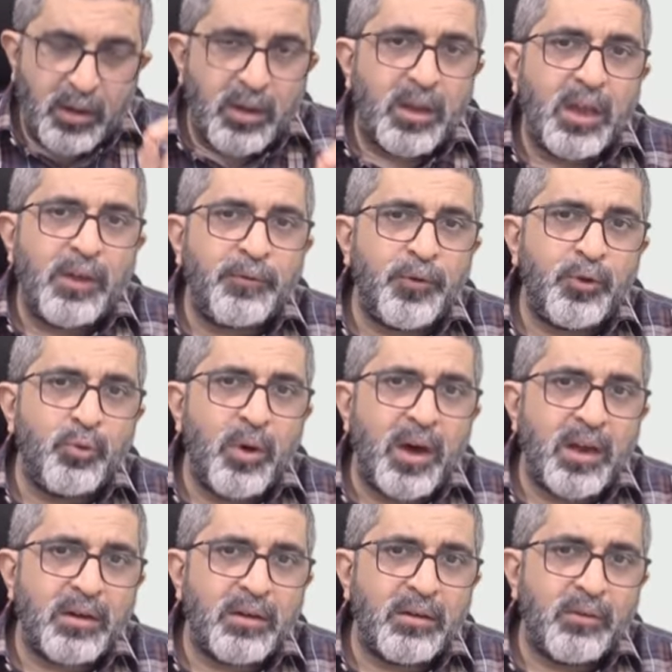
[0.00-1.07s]
If you
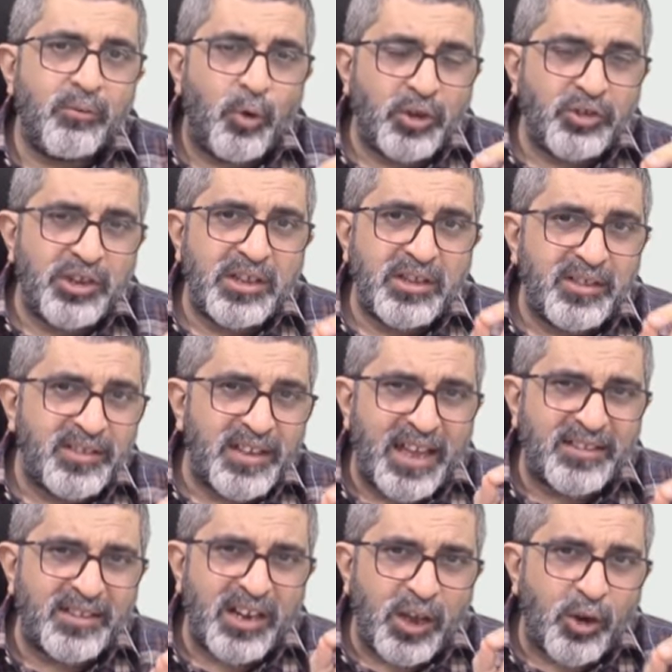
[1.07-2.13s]
are watching this
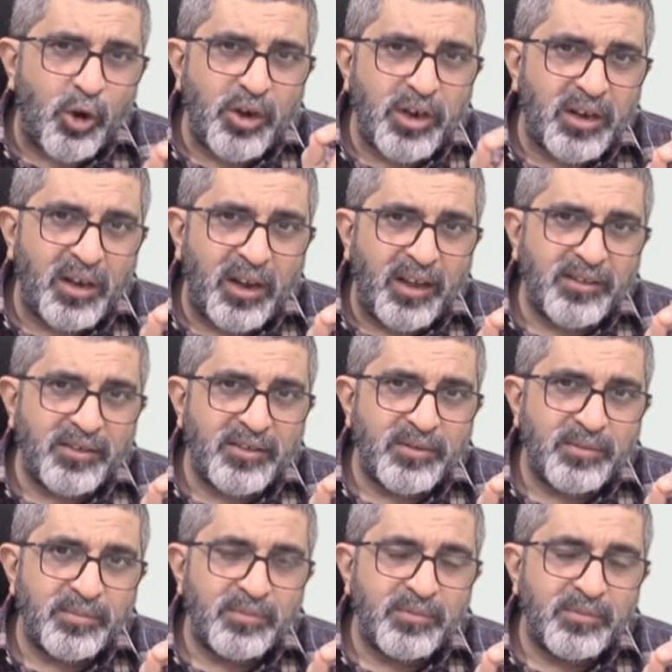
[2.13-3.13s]
as a recorded class